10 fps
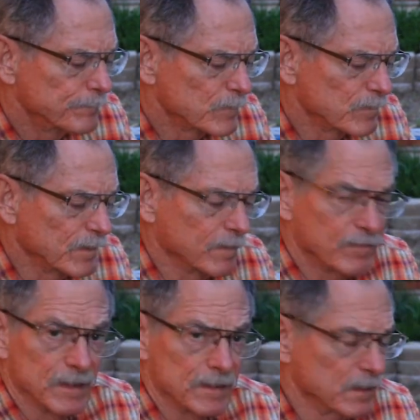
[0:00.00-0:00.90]
so I've
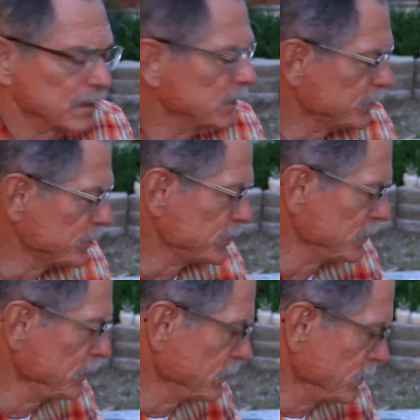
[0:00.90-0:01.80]
got that nice and
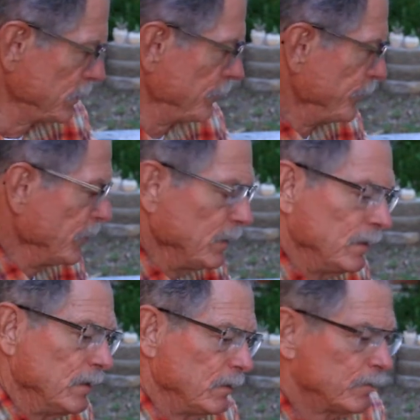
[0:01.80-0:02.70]
snug,
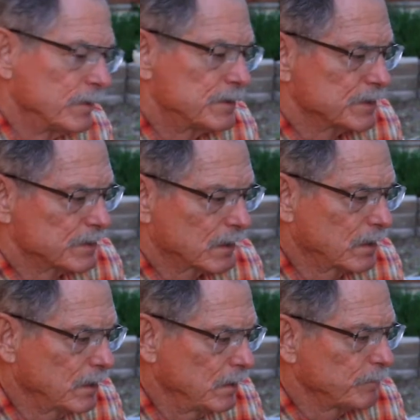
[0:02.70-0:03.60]
with just a
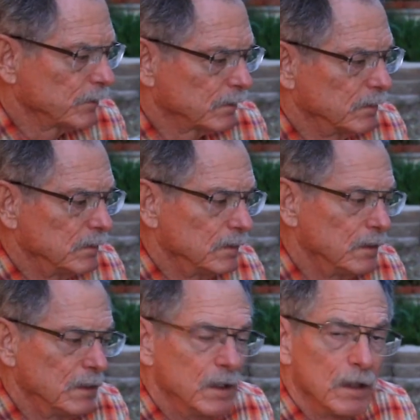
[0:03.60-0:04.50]
couple
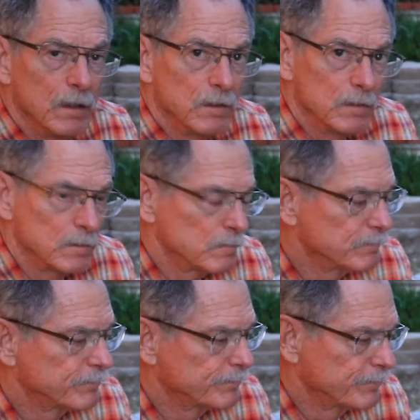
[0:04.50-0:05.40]

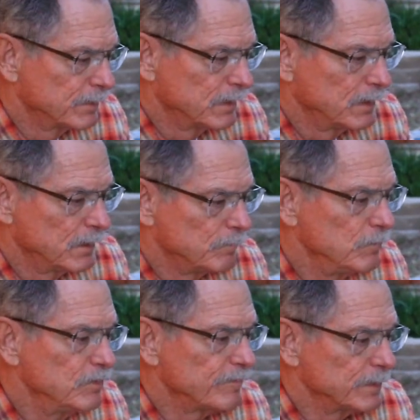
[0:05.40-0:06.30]
of
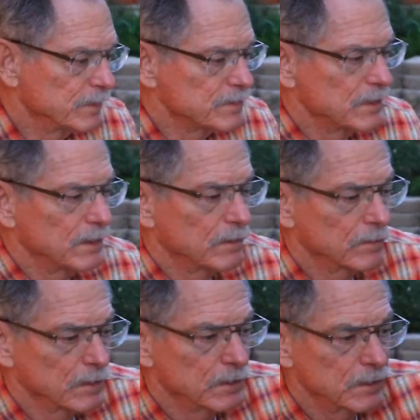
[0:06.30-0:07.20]
movements, now
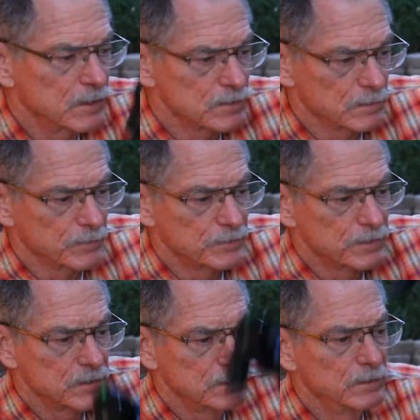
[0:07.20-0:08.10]
the leg is
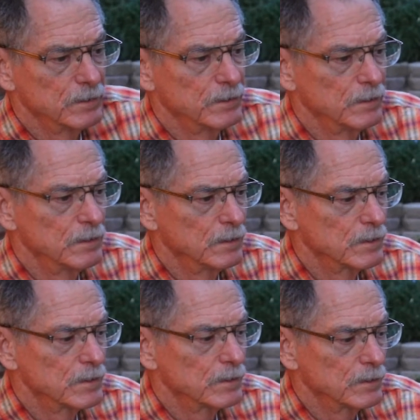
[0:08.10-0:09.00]
loose.
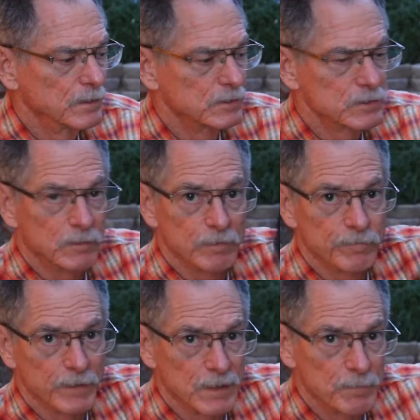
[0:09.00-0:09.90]
So it
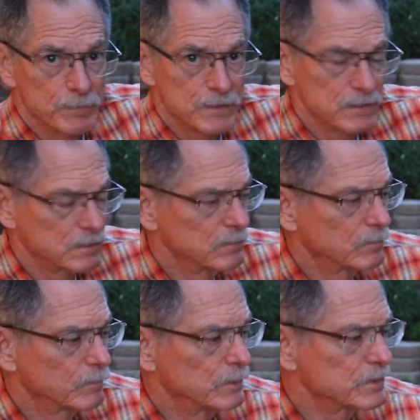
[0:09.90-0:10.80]
flops,
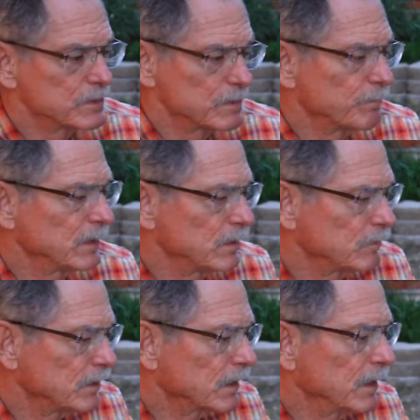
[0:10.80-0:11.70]
which is a pain
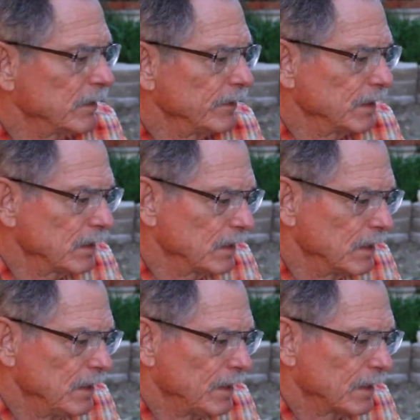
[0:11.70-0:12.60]
when you're carrying it,
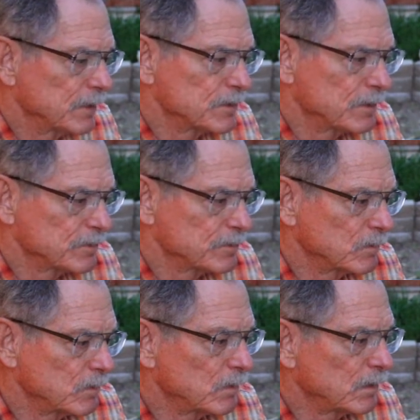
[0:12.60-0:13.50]
and it's also
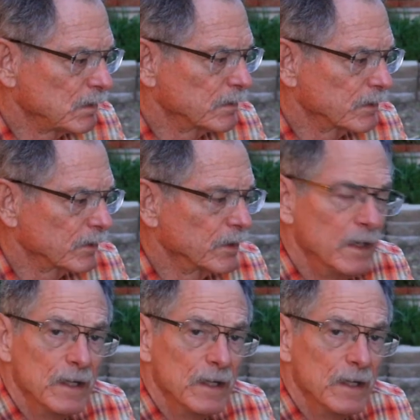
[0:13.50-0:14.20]
no longer